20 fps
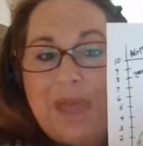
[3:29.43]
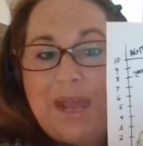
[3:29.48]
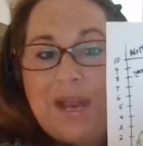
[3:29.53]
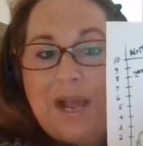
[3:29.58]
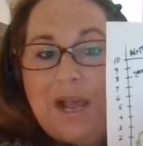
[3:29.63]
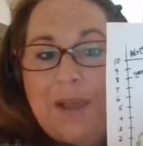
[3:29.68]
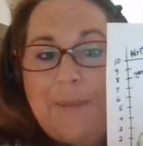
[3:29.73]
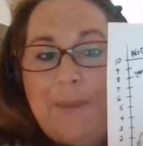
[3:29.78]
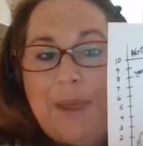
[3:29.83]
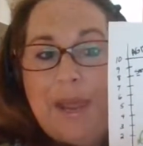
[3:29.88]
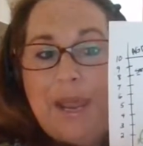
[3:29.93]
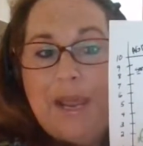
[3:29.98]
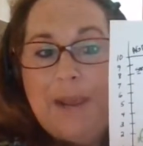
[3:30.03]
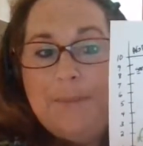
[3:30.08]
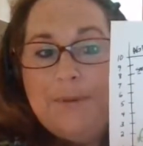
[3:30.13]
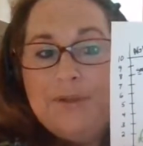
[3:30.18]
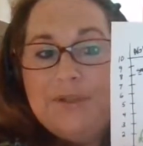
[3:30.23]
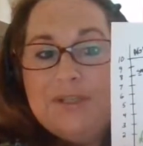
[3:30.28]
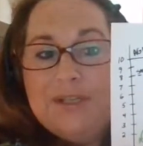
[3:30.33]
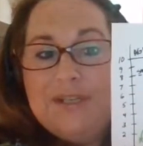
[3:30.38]
And I'm
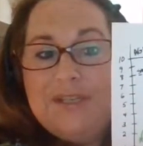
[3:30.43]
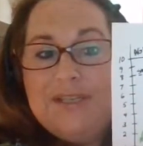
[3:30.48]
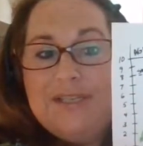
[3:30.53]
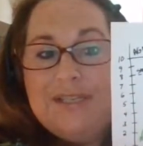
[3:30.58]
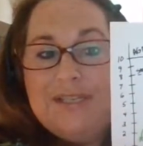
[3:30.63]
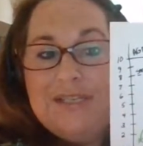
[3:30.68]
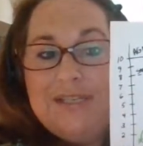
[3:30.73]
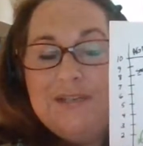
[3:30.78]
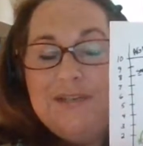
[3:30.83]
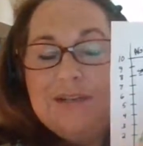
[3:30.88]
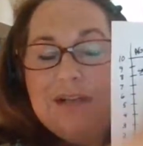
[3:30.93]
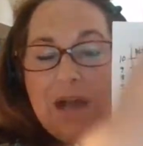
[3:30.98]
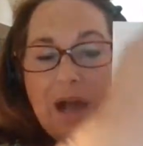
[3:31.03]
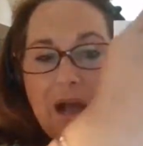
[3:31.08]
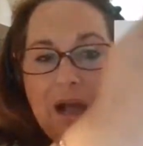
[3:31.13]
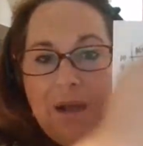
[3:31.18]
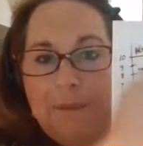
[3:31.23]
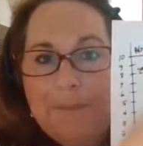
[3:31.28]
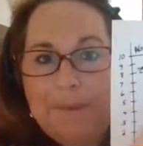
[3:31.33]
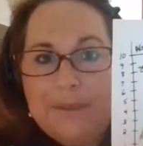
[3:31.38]
able to
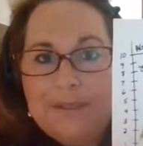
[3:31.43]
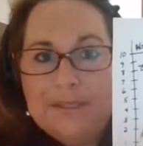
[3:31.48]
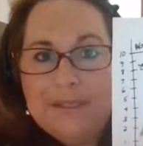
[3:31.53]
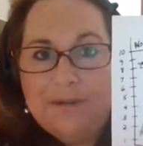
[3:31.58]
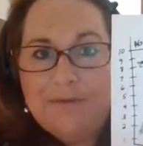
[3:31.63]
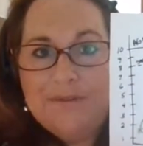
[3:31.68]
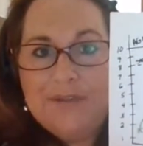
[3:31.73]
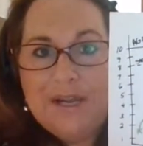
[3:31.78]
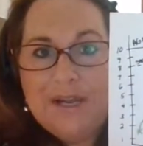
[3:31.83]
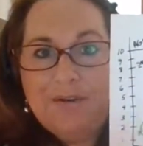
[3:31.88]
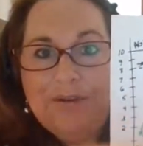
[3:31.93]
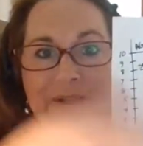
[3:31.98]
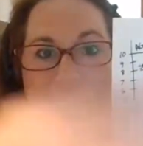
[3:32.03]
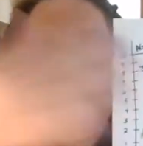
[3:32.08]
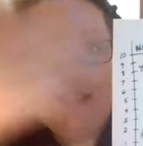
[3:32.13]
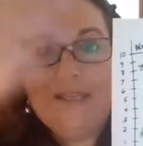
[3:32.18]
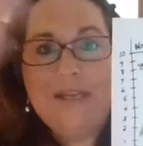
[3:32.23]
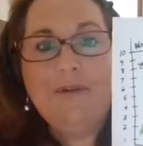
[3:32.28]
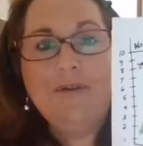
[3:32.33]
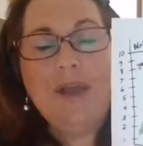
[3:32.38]
calm myself down
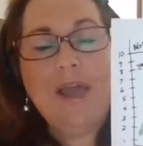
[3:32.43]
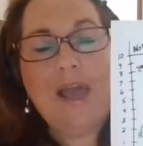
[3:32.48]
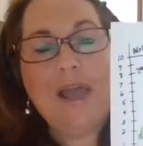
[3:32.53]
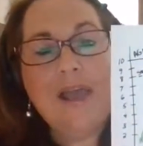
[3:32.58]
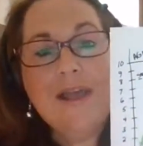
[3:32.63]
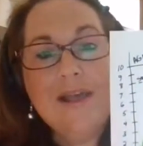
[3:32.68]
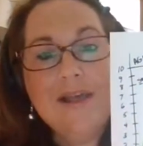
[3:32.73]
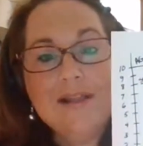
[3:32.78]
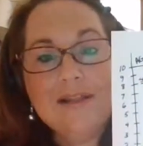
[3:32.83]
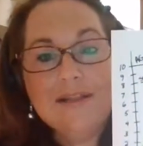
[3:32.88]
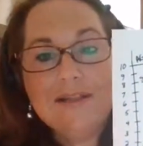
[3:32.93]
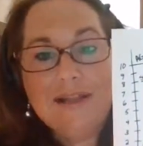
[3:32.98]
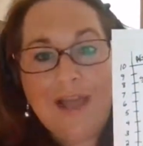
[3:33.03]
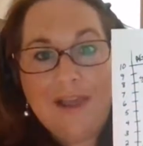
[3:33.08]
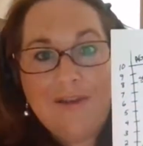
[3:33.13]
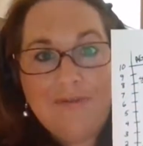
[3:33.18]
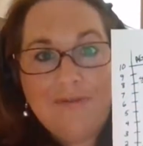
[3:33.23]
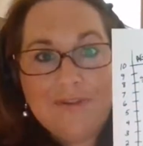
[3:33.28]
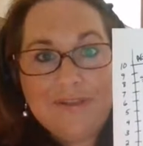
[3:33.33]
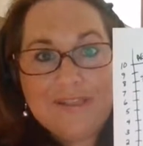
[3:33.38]
and say, okay,
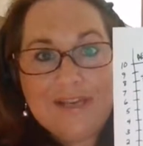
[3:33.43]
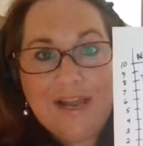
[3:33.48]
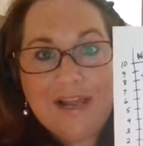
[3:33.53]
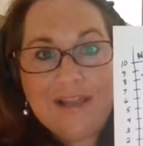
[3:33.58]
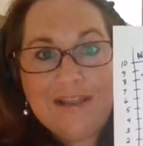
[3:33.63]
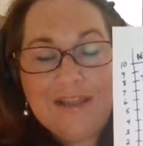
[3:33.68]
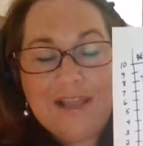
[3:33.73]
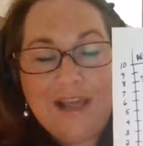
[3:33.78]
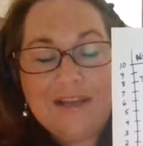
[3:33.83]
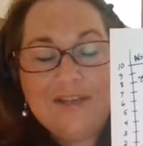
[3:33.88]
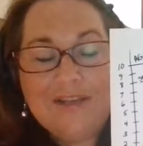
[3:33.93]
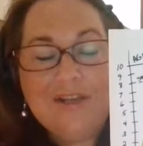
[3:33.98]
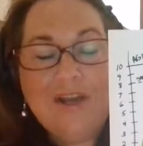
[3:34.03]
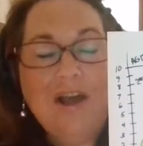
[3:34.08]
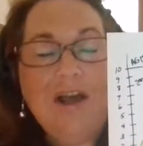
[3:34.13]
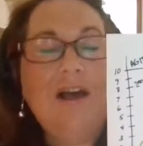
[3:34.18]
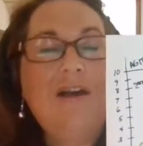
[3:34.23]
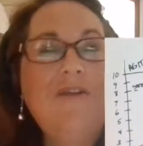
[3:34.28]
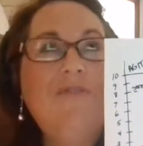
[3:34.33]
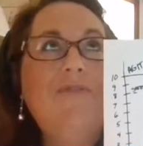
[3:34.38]
life is not that
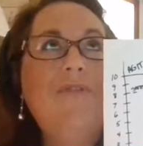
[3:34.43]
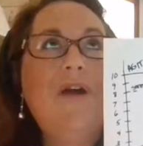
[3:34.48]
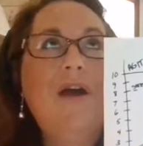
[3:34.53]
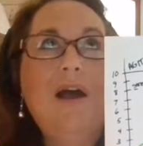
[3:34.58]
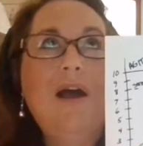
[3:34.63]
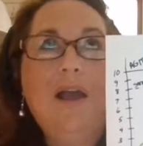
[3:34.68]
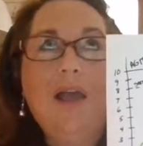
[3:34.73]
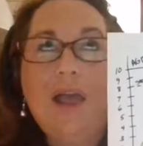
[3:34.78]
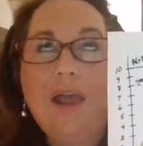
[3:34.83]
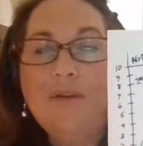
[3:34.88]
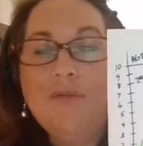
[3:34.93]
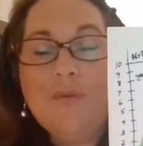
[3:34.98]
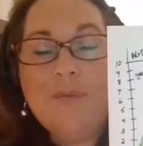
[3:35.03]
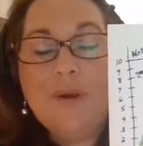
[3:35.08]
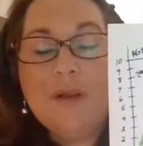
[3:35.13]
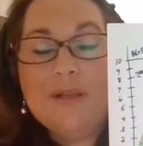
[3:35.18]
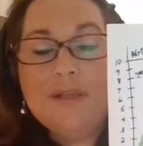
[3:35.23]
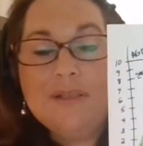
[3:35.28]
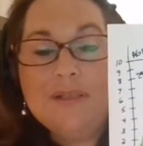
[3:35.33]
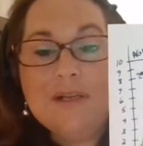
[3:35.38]
tough.
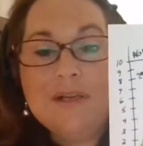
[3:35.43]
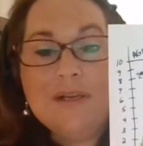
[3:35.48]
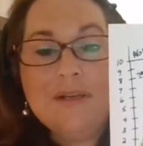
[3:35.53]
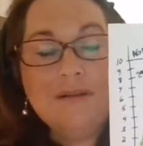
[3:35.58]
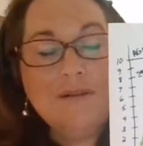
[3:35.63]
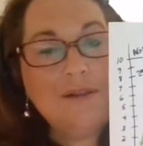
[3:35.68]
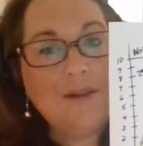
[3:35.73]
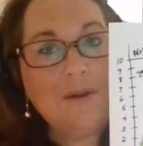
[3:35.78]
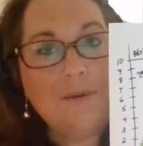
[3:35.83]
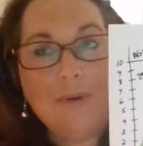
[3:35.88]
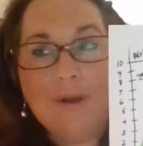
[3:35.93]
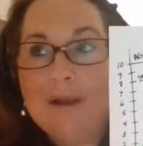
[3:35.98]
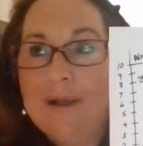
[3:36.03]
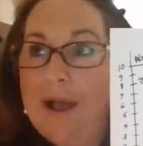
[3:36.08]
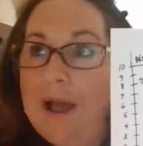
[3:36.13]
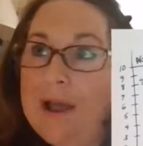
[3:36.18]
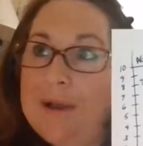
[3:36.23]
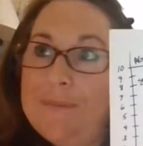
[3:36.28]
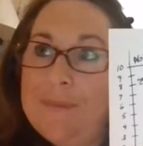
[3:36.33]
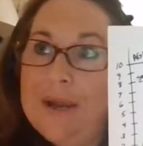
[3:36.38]
Everybody's going to, when
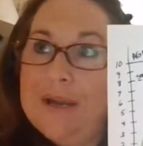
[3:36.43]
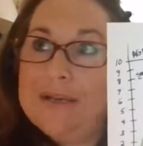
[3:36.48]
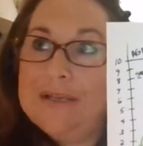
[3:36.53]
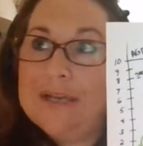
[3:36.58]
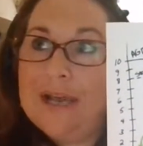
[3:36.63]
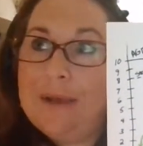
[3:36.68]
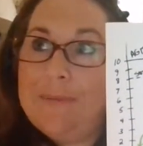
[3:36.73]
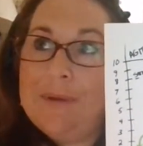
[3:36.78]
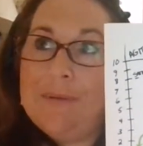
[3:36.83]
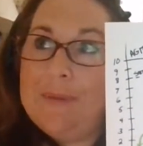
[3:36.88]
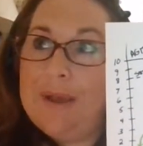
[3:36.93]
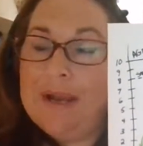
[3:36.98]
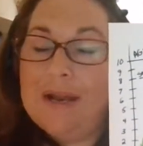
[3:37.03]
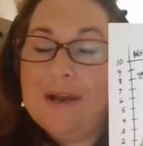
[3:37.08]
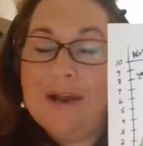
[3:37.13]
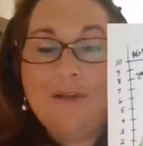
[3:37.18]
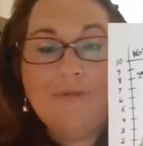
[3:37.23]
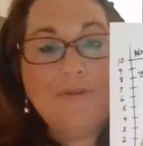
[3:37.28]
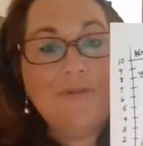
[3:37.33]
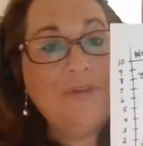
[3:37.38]
God made time, he made
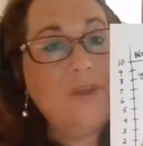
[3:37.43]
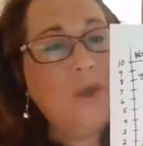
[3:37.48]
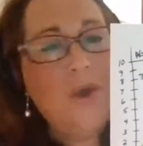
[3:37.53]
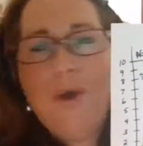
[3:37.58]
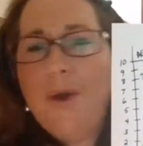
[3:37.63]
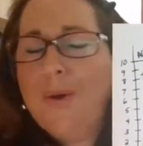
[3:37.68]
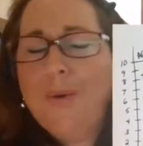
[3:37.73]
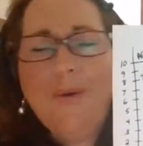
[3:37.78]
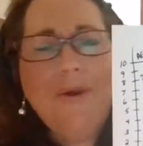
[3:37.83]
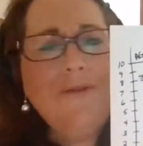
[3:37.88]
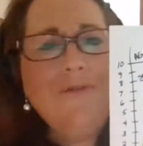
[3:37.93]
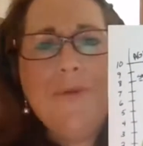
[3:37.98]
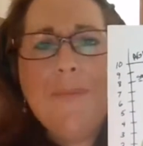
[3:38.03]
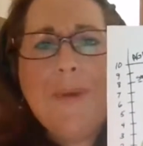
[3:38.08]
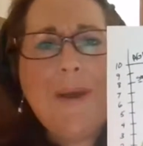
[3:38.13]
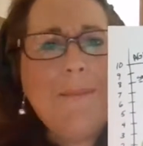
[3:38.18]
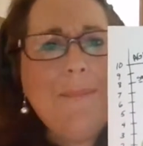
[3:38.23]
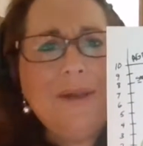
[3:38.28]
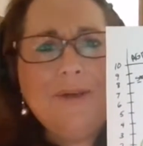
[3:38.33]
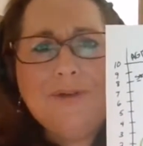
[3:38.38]
enough of it. Whatever
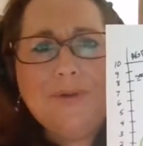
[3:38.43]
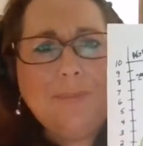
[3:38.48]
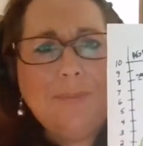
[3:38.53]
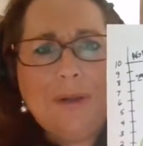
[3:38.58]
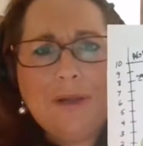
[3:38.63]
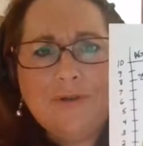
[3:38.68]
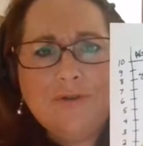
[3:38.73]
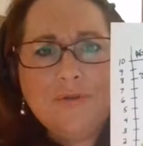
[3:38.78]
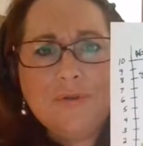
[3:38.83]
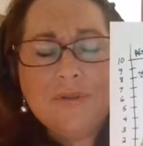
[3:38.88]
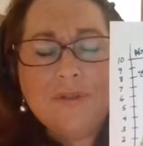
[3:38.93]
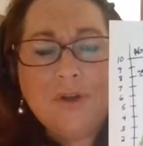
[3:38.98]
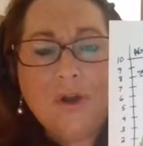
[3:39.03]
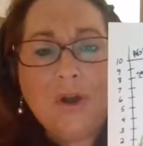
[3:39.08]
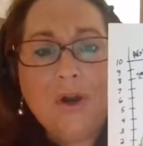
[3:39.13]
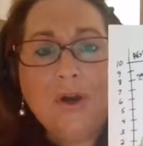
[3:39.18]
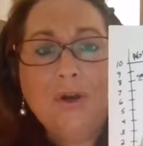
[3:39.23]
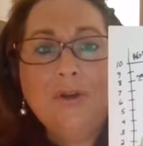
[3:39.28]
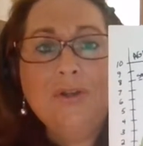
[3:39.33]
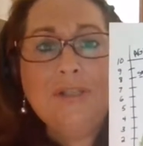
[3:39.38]
my mental mantras
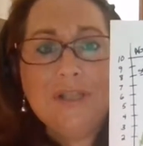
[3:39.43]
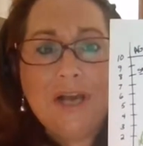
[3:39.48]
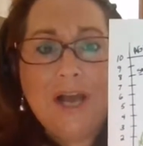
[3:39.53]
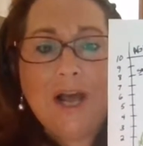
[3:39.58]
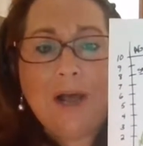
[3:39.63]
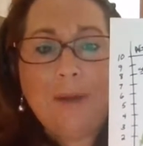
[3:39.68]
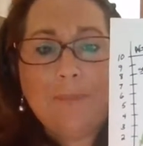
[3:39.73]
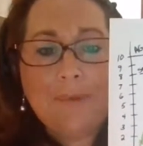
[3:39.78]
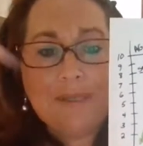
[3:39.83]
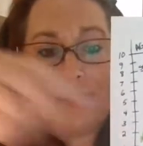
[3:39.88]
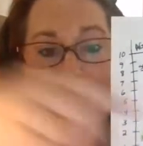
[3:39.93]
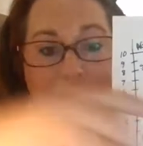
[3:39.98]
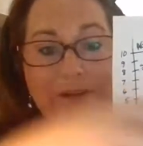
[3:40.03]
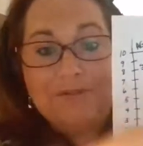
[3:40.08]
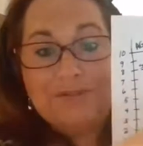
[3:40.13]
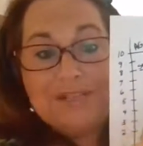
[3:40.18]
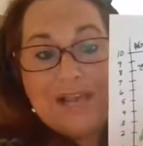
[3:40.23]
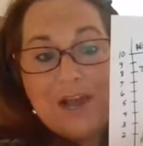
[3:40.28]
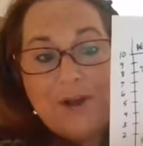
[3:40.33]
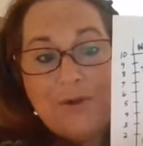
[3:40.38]
are to calm
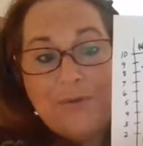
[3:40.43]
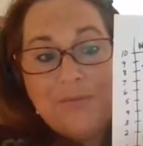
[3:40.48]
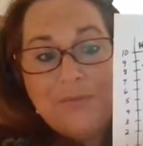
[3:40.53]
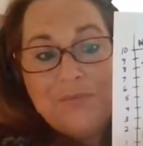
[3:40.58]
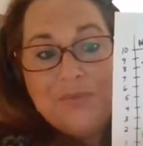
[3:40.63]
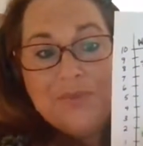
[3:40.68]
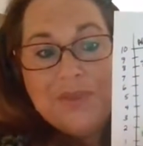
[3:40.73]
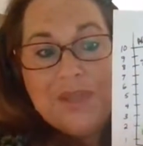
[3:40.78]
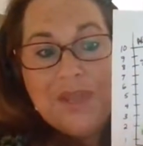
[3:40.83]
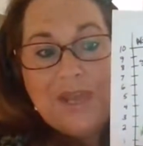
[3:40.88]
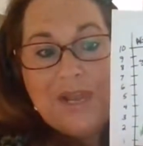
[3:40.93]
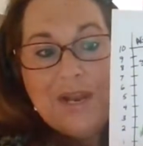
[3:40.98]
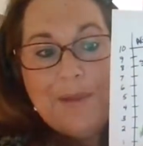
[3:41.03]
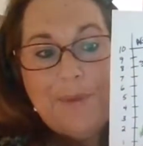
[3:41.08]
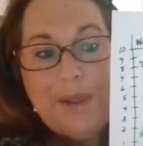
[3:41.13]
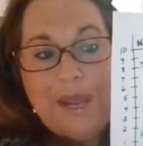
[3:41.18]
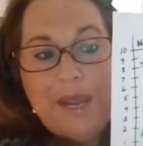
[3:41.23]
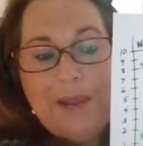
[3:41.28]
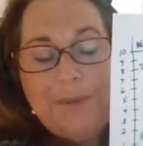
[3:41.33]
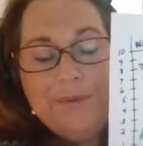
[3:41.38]
myself down. And
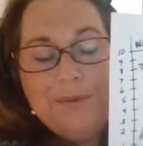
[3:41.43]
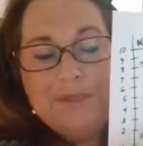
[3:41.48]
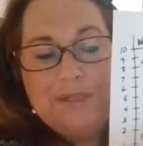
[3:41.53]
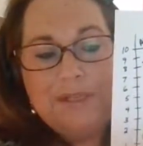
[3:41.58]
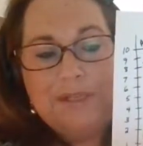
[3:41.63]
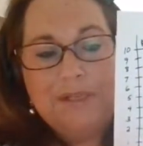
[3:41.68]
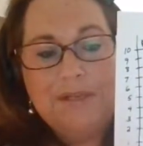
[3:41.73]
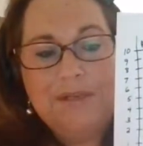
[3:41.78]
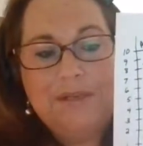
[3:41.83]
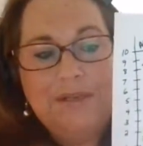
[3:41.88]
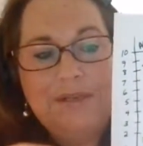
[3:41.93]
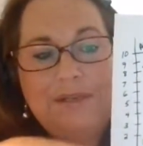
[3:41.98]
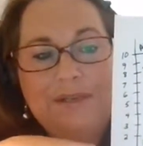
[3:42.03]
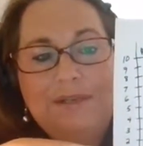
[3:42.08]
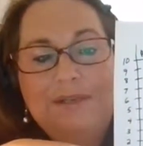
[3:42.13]
I'm able to